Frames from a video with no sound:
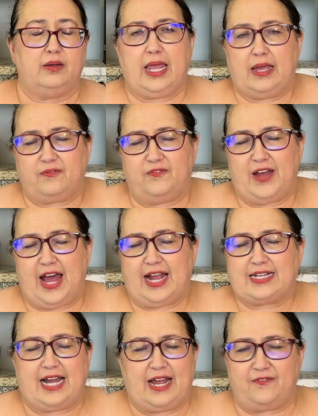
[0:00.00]
In
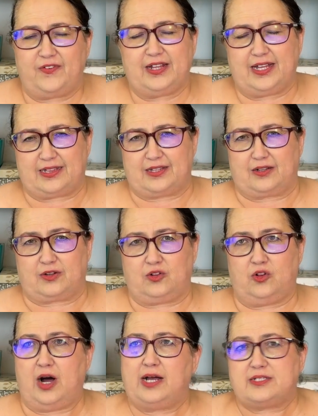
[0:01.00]
fact, I feel like the
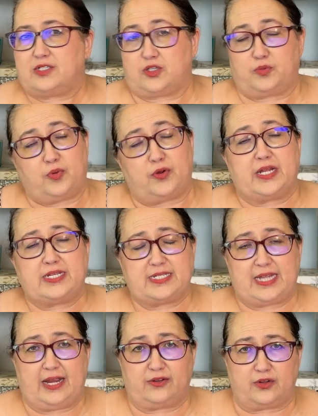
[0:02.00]
clauses are pretty
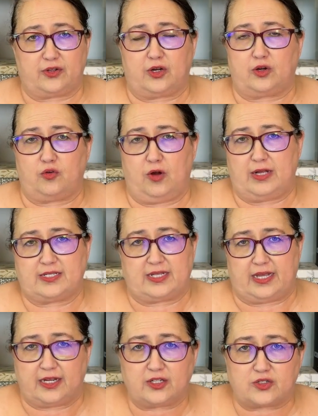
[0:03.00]
standard across the
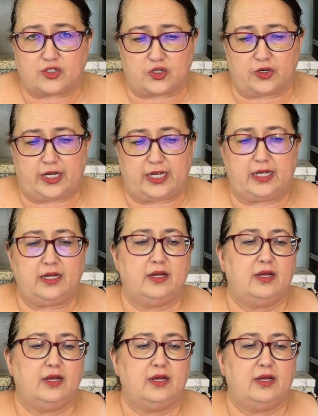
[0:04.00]
industry,